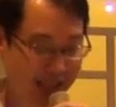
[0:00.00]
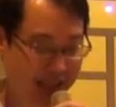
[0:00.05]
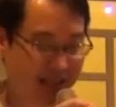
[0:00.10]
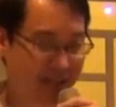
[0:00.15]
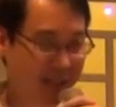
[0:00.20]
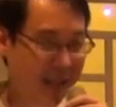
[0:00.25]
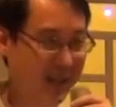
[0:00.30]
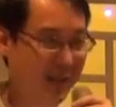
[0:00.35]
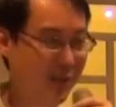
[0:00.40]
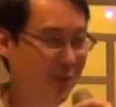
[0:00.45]

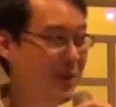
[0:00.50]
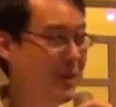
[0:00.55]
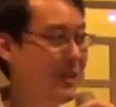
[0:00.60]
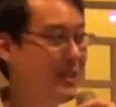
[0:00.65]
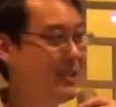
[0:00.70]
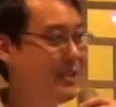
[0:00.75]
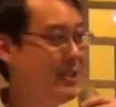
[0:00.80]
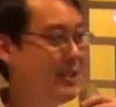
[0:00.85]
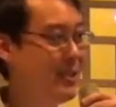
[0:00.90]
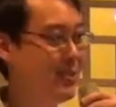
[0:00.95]
Okay,
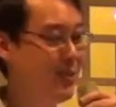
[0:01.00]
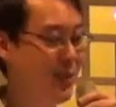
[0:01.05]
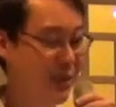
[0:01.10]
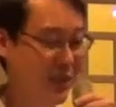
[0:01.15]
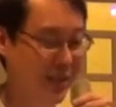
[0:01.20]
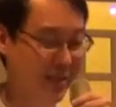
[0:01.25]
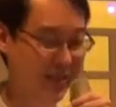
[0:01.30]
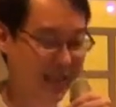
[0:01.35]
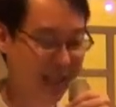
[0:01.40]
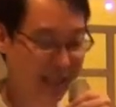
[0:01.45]
why is this
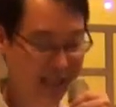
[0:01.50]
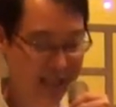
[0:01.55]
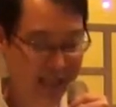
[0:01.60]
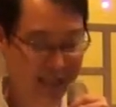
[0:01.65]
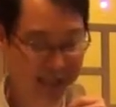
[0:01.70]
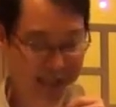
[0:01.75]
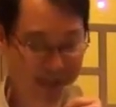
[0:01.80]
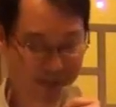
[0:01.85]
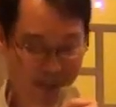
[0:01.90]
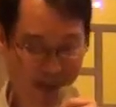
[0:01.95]
border
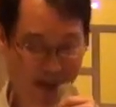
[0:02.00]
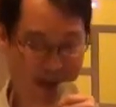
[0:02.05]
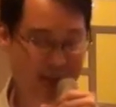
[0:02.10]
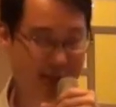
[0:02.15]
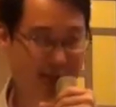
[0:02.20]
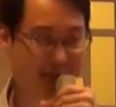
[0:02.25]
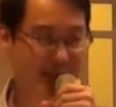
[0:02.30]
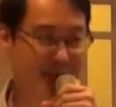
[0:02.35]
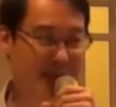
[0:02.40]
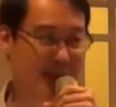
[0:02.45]
markets
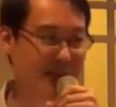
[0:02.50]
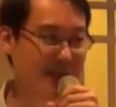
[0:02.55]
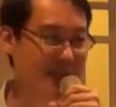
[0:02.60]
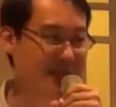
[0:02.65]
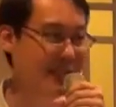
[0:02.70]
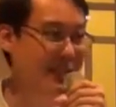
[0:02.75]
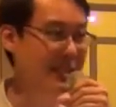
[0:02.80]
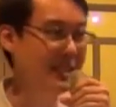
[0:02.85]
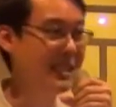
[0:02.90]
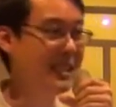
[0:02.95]
important?
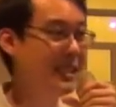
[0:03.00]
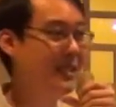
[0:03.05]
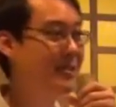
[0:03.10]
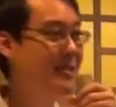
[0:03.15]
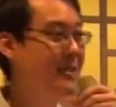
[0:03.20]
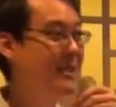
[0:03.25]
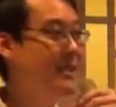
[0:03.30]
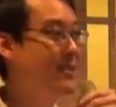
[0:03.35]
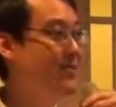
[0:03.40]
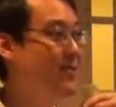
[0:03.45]
Because the
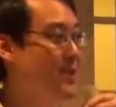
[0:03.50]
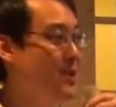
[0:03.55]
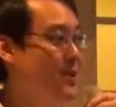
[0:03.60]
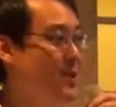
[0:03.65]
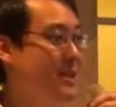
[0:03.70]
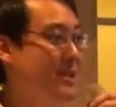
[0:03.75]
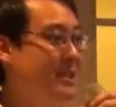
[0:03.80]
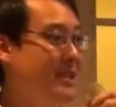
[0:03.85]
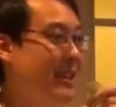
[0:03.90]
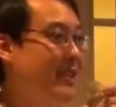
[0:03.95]
gifts given
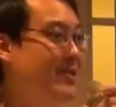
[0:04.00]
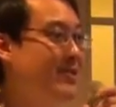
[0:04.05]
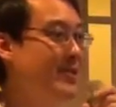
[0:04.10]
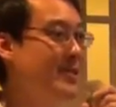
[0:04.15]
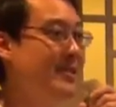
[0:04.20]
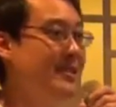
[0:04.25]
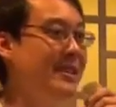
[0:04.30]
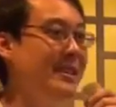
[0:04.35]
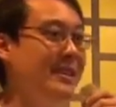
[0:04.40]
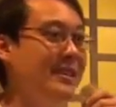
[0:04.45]
to the
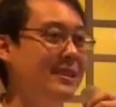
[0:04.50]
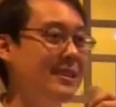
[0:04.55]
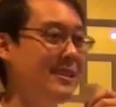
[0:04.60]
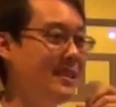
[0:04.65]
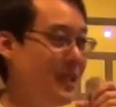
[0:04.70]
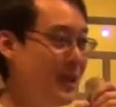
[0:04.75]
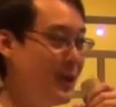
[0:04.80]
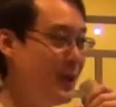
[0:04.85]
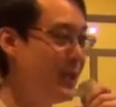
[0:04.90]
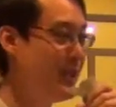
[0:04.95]

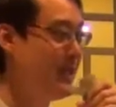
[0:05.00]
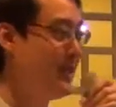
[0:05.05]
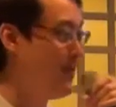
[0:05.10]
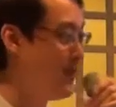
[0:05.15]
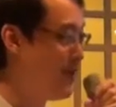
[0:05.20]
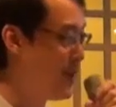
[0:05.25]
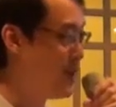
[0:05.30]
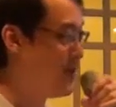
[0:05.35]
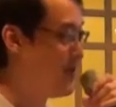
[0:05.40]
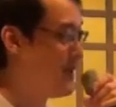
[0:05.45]
Chinese
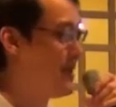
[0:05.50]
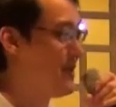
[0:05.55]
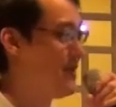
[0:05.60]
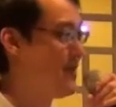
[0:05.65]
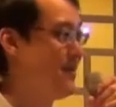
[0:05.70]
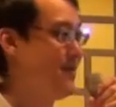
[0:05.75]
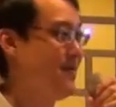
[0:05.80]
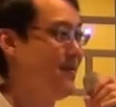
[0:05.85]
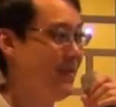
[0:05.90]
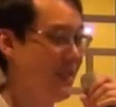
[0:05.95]
keep for
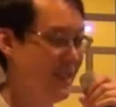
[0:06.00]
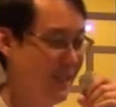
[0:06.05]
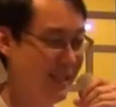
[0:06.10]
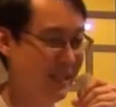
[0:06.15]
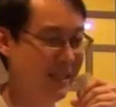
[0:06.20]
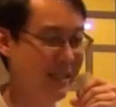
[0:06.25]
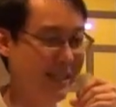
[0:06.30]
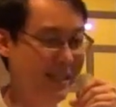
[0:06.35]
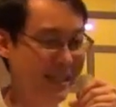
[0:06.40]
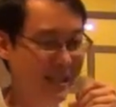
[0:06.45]
himself
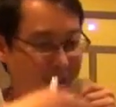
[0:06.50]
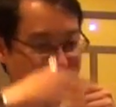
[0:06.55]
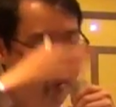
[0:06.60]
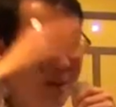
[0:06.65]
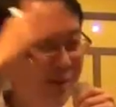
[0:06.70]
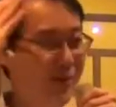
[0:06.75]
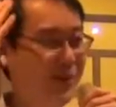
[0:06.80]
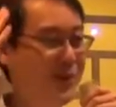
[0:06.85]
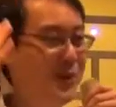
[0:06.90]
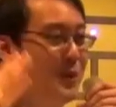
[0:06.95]
and his
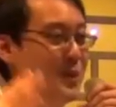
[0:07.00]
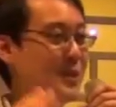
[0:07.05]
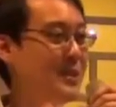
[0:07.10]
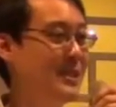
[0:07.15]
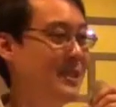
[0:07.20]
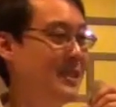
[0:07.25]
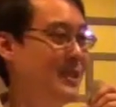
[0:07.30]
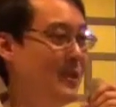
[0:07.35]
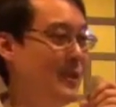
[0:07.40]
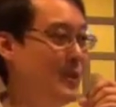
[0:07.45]
top
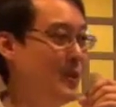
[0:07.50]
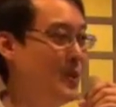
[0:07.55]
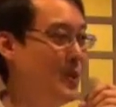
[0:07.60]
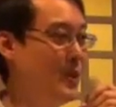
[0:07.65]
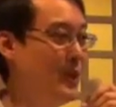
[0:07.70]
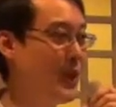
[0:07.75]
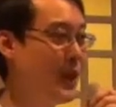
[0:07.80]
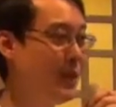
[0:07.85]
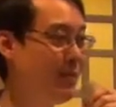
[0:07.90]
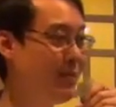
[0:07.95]
followers, not to
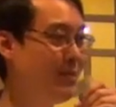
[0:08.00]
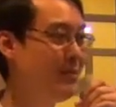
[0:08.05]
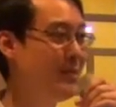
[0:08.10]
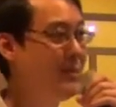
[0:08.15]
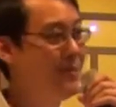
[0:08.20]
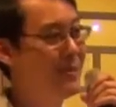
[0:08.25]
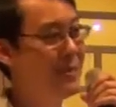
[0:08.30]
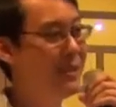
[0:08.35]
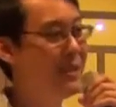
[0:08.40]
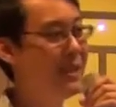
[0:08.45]
the common
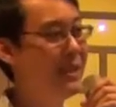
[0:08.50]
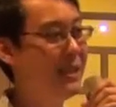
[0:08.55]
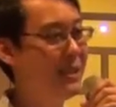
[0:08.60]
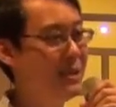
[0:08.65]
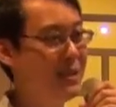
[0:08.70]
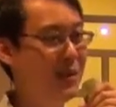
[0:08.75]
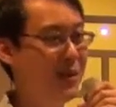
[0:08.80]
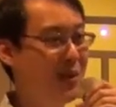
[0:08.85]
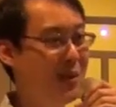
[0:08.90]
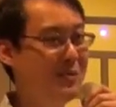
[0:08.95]
people.
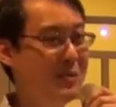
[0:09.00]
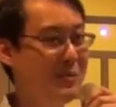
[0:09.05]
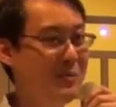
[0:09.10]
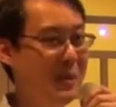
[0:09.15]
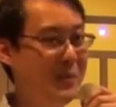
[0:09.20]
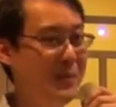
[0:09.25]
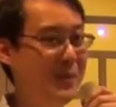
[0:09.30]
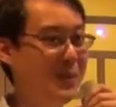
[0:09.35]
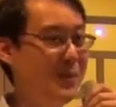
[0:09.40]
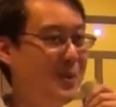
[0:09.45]
So the common
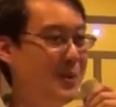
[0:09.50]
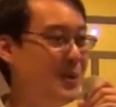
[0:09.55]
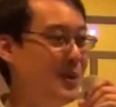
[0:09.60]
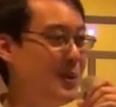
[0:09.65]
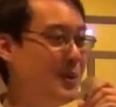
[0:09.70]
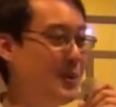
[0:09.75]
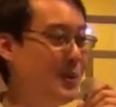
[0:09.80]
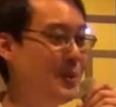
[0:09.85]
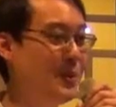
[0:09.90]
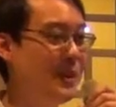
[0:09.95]
people
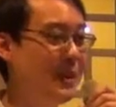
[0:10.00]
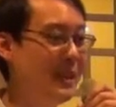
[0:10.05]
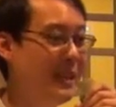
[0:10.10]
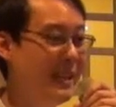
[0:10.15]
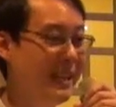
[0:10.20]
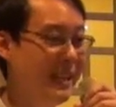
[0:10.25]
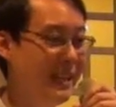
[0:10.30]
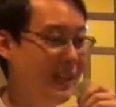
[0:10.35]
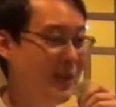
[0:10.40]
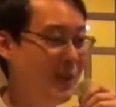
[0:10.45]
also
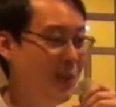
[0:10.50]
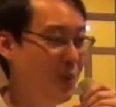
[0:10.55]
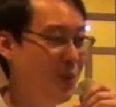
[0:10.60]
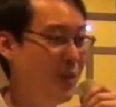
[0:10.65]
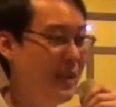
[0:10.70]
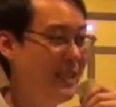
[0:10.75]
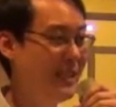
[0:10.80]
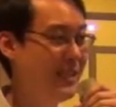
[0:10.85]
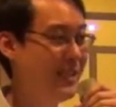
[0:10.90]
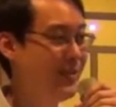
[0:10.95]
like to
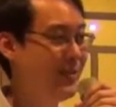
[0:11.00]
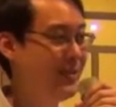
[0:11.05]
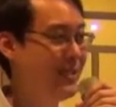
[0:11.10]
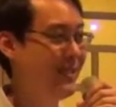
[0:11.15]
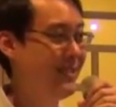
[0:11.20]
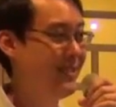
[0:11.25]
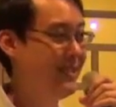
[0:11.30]
wear silk.